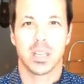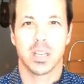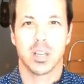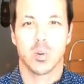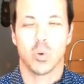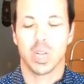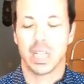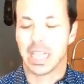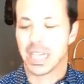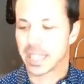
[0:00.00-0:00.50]

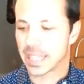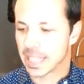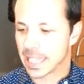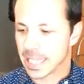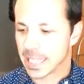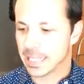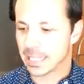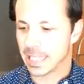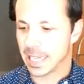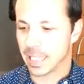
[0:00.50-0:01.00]
Well, I
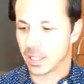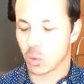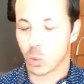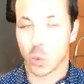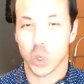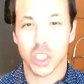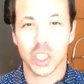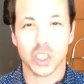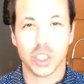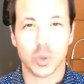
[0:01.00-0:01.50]
think that
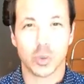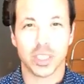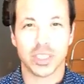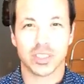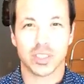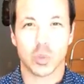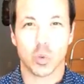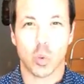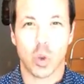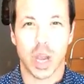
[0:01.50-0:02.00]
one of the
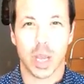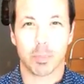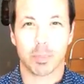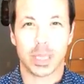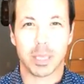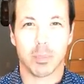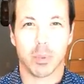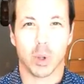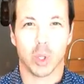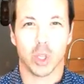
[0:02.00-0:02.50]
reasons why
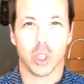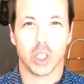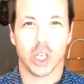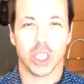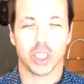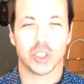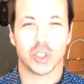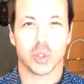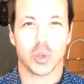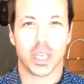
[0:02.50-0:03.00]
people are
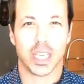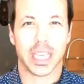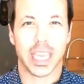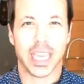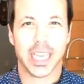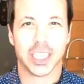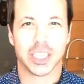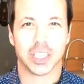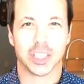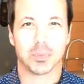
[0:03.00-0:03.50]
not so
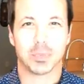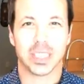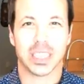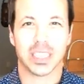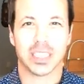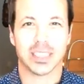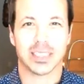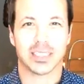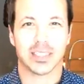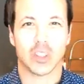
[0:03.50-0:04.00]
engaged is
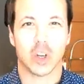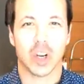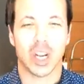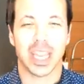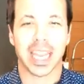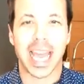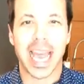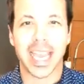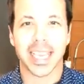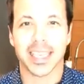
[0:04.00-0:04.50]
because they're
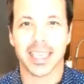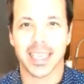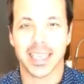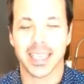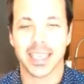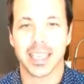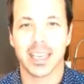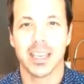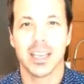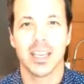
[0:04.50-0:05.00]

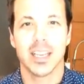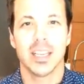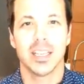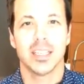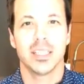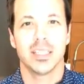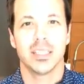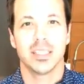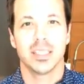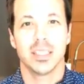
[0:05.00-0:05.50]
lacking
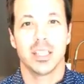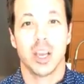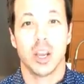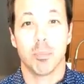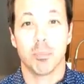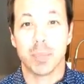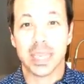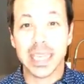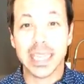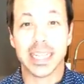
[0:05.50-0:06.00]
a
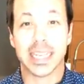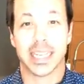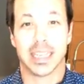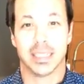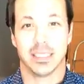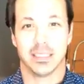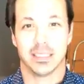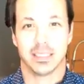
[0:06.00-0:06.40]
meaning.